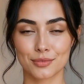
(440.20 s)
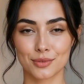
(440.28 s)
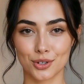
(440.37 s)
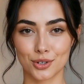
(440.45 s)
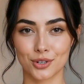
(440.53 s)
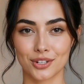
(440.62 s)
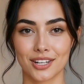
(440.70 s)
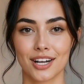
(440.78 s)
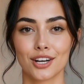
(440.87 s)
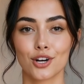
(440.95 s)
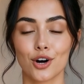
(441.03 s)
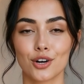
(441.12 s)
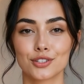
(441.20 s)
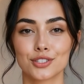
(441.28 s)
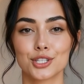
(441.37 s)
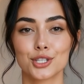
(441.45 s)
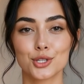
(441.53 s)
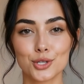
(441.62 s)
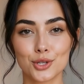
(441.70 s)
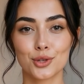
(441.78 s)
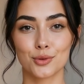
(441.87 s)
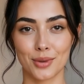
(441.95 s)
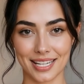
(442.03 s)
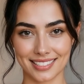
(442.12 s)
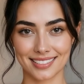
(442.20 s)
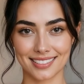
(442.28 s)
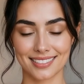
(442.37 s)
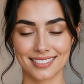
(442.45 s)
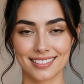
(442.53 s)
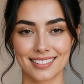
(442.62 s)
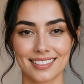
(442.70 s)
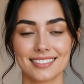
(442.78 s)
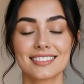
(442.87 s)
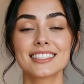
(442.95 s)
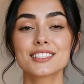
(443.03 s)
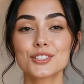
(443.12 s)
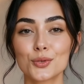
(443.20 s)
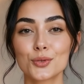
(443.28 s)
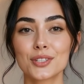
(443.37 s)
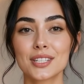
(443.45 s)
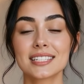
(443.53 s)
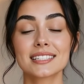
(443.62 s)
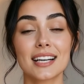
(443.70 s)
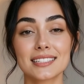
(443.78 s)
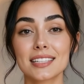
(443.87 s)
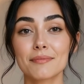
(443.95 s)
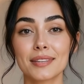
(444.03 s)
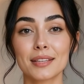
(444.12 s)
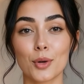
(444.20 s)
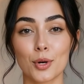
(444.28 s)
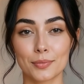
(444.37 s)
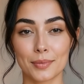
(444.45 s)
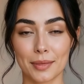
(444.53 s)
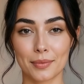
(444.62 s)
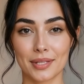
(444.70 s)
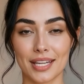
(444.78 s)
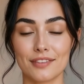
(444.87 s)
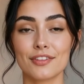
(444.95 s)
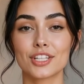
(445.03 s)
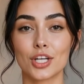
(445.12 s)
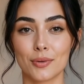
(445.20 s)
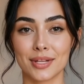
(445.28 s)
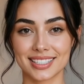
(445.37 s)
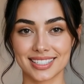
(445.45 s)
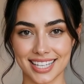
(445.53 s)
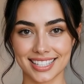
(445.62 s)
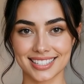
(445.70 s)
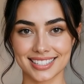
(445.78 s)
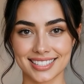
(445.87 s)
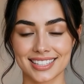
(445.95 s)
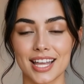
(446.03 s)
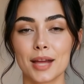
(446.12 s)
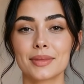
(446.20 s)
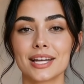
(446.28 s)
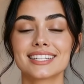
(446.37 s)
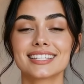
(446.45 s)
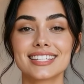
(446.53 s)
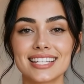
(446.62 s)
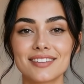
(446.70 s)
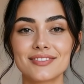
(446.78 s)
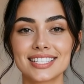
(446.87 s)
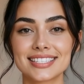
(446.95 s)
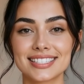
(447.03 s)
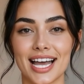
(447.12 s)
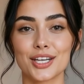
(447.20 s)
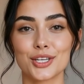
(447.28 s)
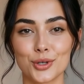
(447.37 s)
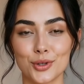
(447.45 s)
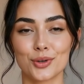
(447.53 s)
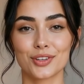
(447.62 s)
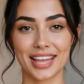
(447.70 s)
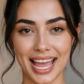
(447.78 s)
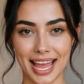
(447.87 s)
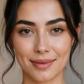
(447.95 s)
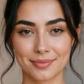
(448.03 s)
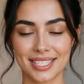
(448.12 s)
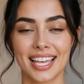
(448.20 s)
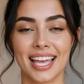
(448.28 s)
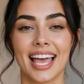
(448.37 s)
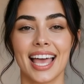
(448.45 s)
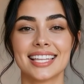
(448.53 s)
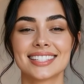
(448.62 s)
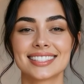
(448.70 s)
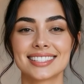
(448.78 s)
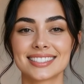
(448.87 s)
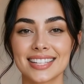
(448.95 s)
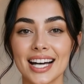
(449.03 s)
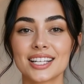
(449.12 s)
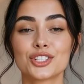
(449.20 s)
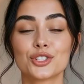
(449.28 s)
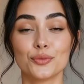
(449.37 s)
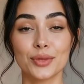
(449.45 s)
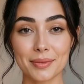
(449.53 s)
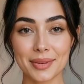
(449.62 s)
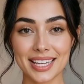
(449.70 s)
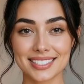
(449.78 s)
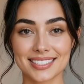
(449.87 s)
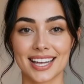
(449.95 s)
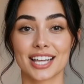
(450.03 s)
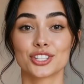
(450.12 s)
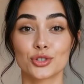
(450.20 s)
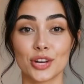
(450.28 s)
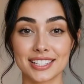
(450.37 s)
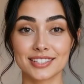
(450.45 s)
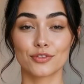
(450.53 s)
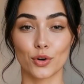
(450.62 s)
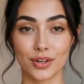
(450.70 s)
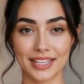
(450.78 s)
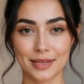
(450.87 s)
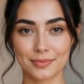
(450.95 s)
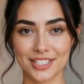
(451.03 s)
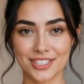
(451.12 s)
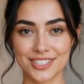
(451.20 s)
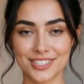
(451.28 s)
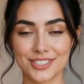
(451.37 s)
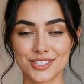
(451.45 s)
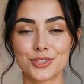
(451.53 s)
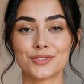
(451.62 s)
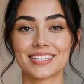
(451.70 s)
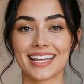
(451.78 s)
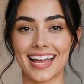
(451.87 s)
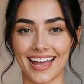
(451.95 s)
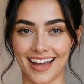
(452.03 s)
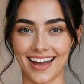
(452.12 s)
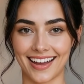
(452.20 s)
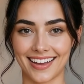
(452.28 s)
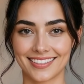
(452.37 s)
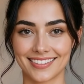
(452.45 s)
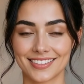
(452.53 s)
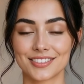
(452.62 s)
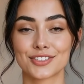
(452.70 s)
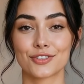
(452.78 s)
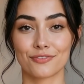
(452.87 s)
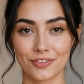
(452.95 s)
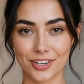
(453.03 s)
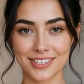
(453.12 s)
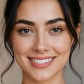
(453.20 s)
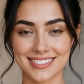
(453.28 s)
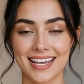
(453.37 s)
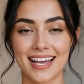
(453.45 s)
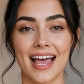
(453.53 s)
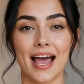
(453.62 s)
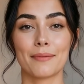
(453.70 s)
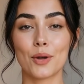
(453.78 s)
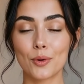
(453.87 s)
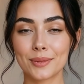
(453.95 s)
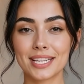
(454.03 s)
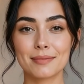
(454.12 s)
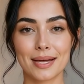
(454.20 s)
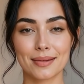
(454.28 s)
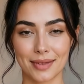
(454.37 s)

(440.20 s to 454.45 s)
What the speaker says: from Google, called Google Whisk. This tool is not something most people even know exists, because it lives inside Google Labs, and it's designed to remix and transform images using AI. So first, I'm opening my